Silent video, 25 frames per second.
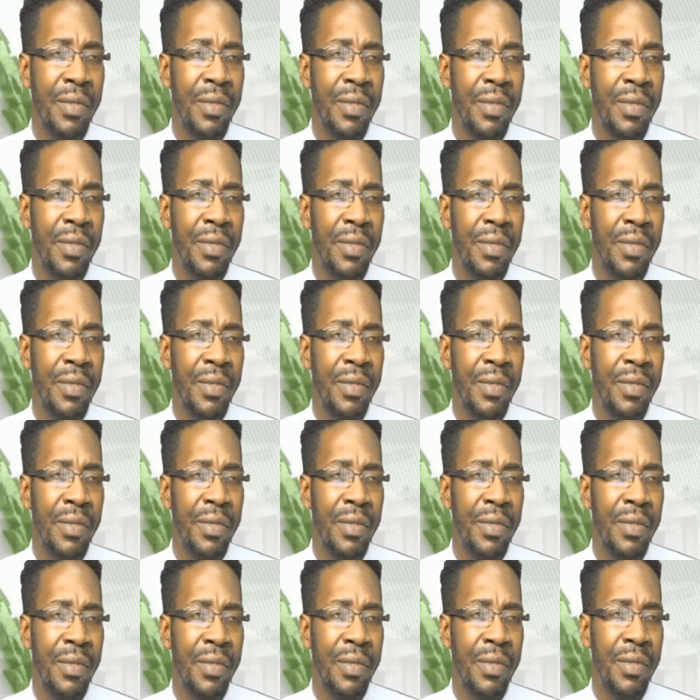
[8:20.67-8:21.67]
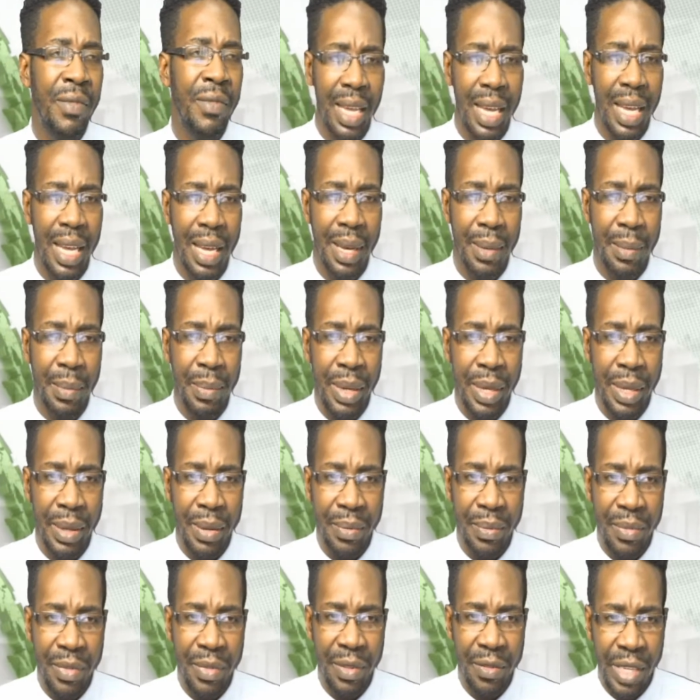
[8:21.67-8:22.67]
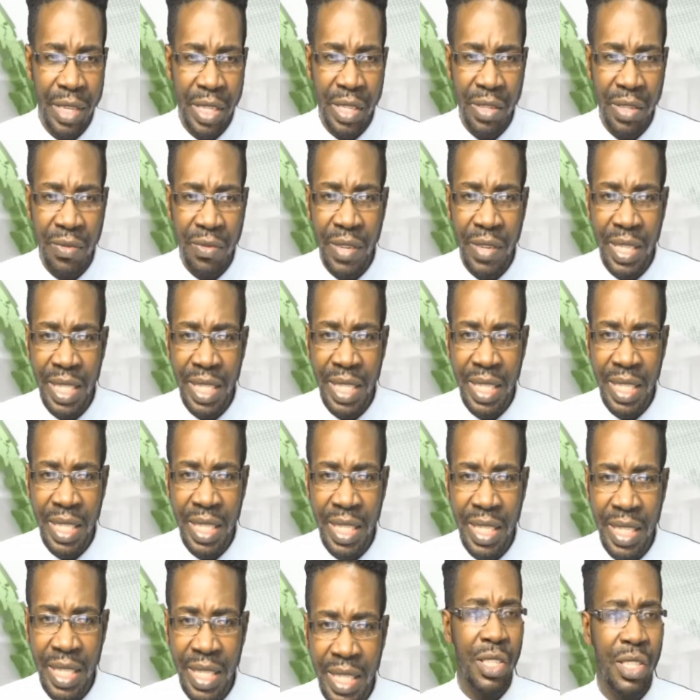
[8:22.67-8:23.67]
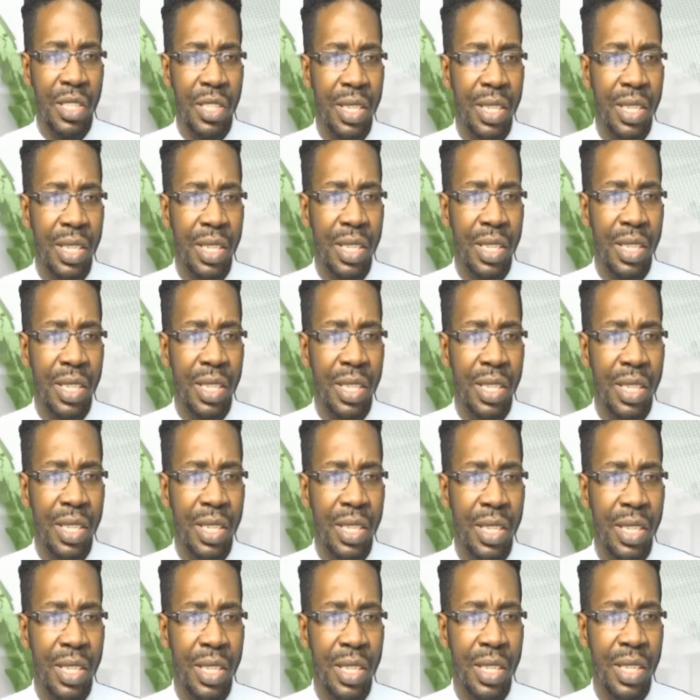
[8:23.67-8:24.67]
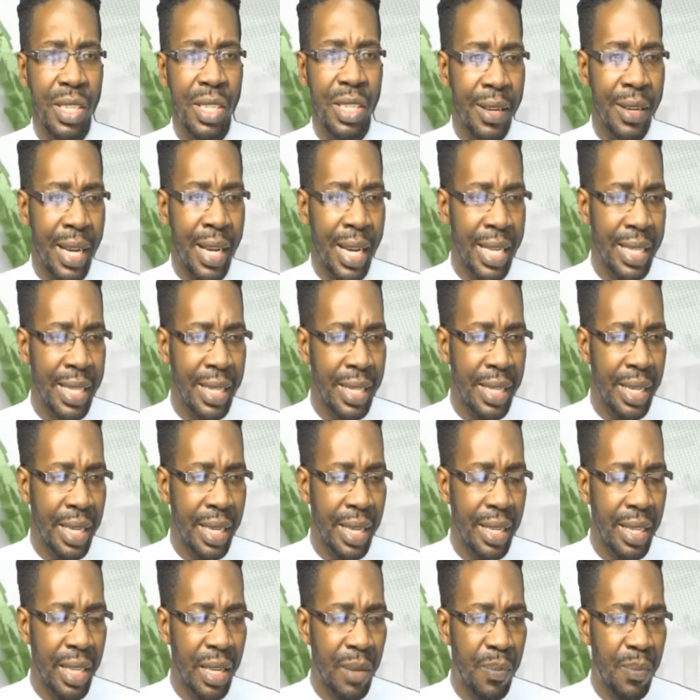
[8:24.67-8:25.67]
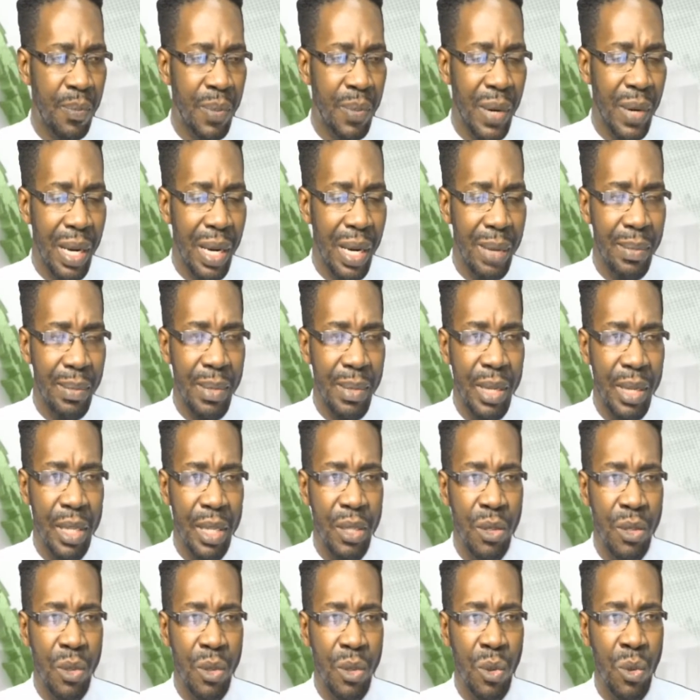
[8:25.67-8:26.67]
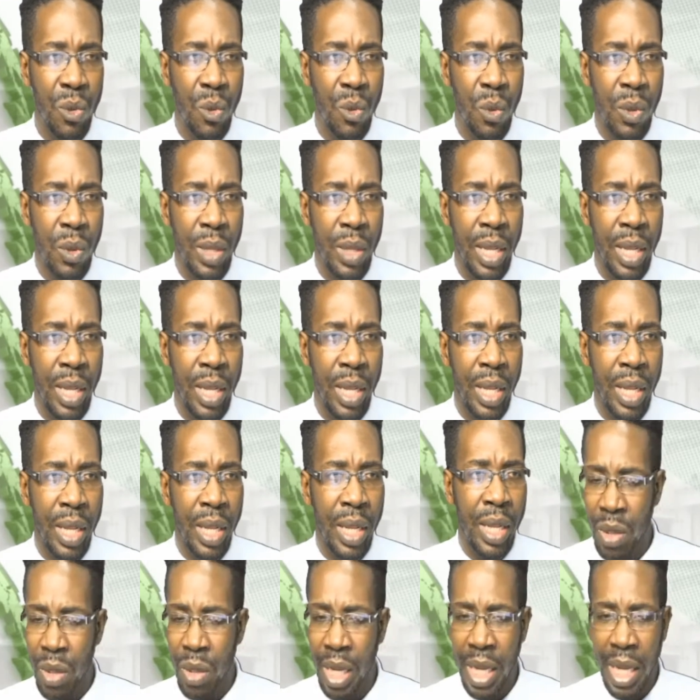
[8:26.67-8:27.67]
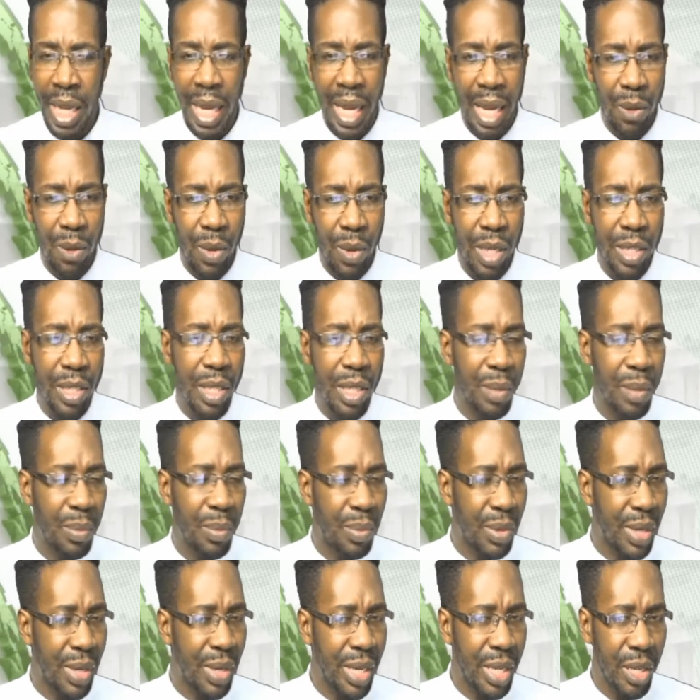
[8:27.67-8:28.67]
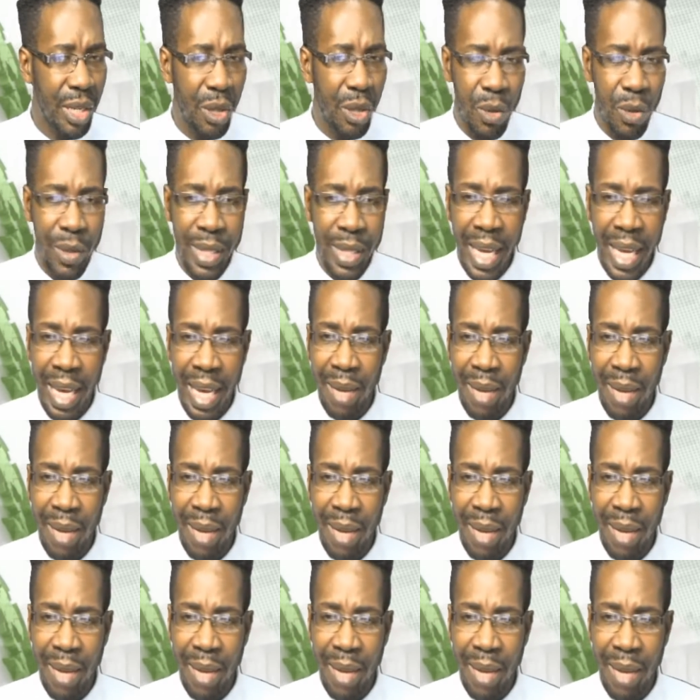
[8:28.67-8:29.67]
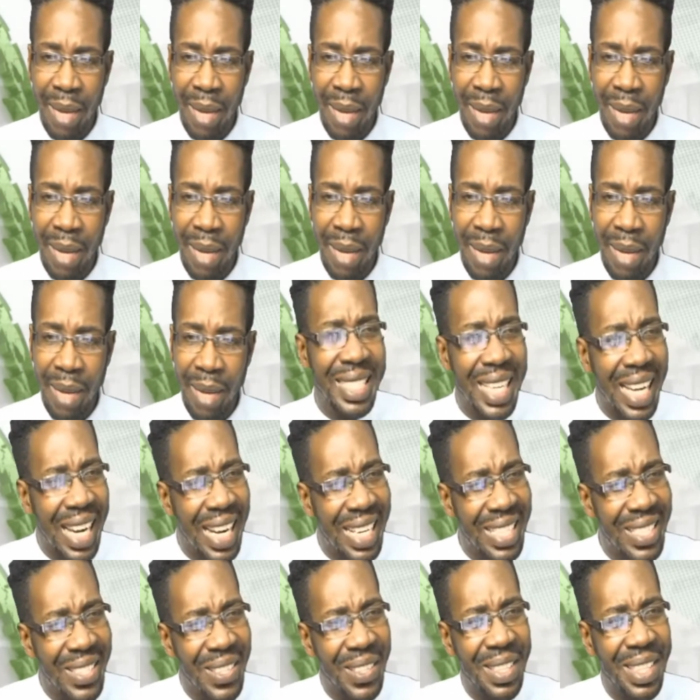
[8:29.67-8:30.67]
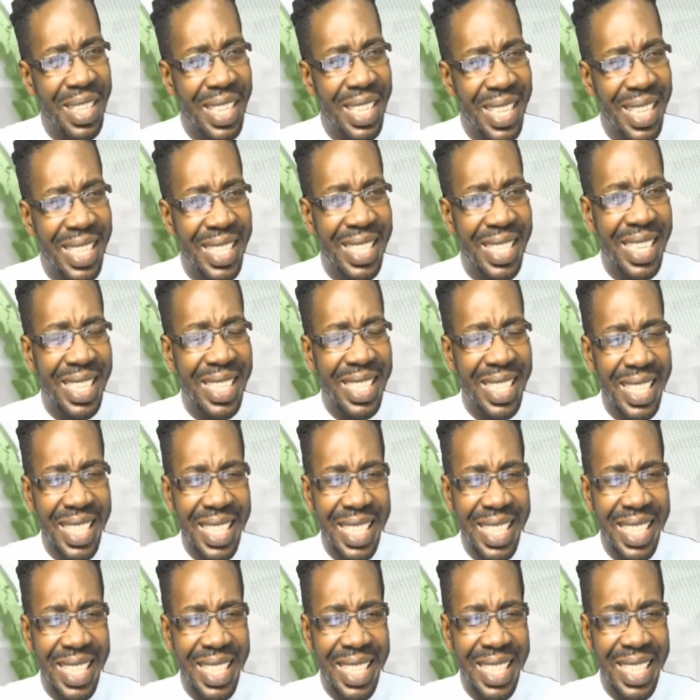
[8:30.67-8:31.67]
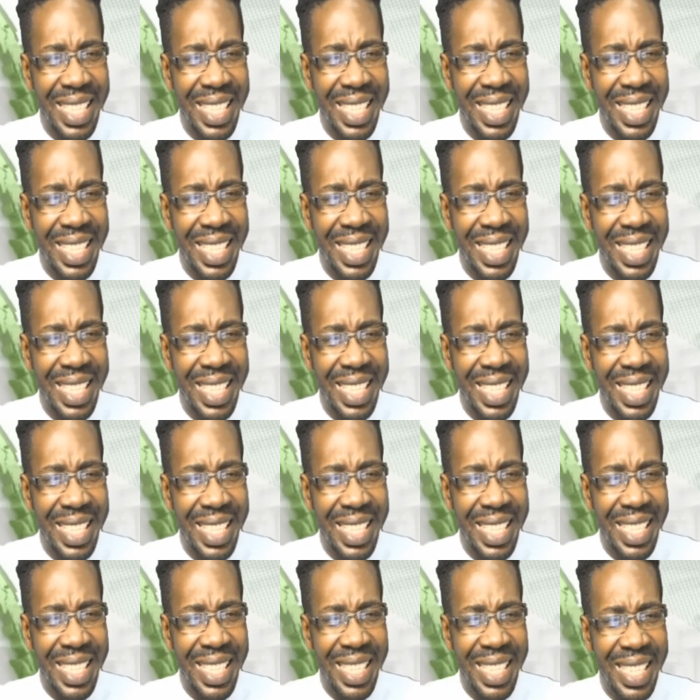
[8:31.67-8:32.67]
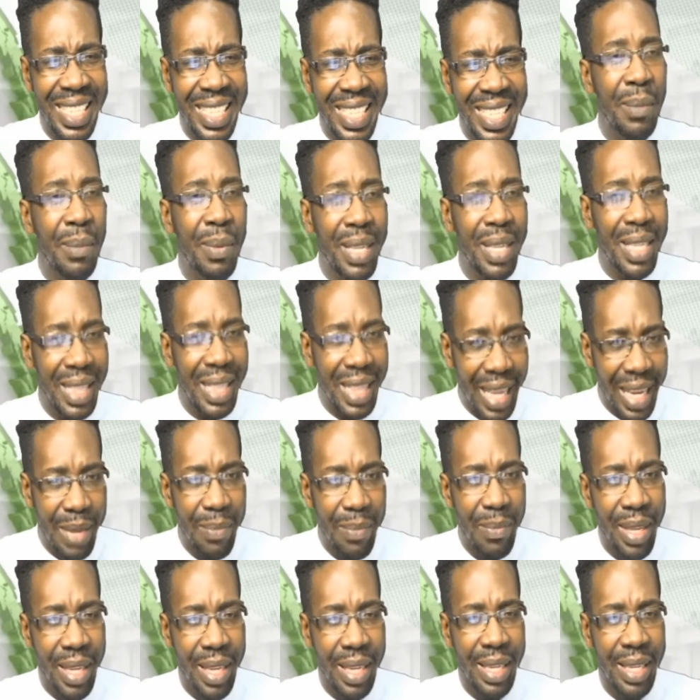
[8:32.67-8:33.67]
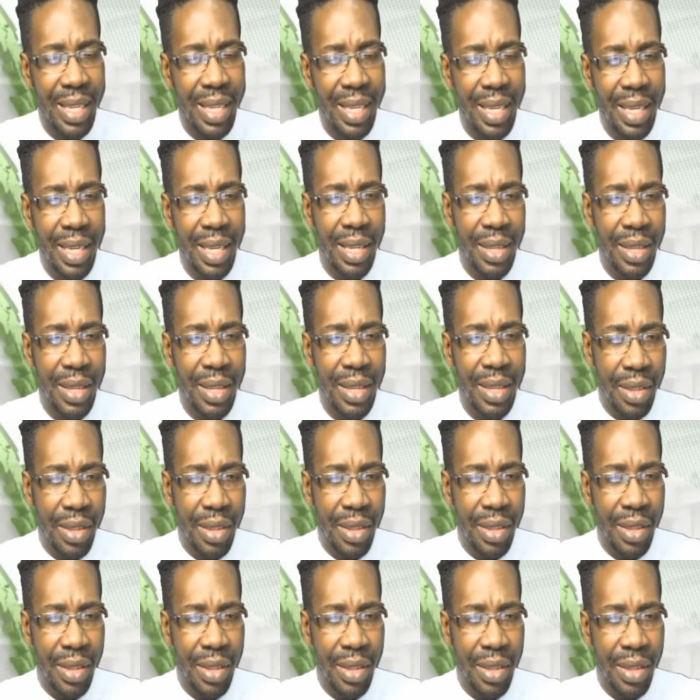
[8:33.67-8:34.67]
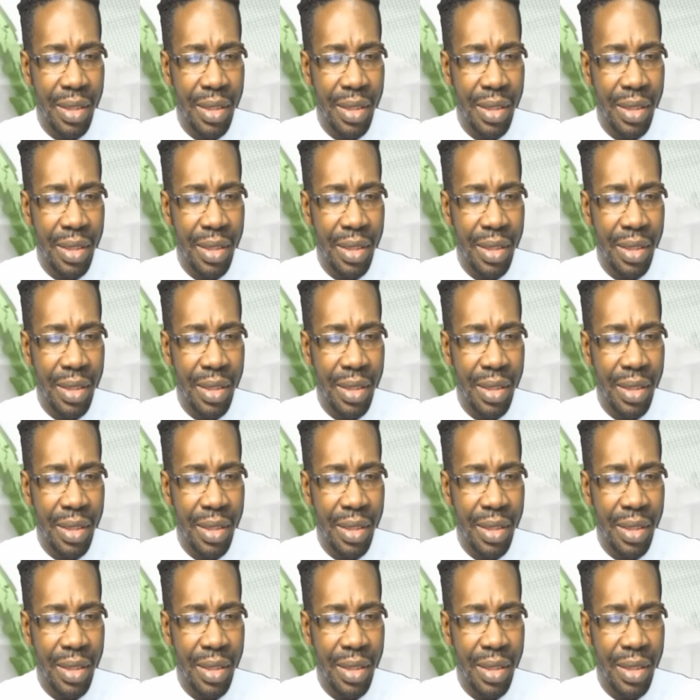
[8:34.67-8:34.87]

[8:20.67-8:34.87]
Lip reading: just visiting the vaccination site there at the primary school in Pleasant. So I want to bring you that before, because we always start on these numbers, and the numbers keep climbing. The numbers keep climbing, and quite frankly,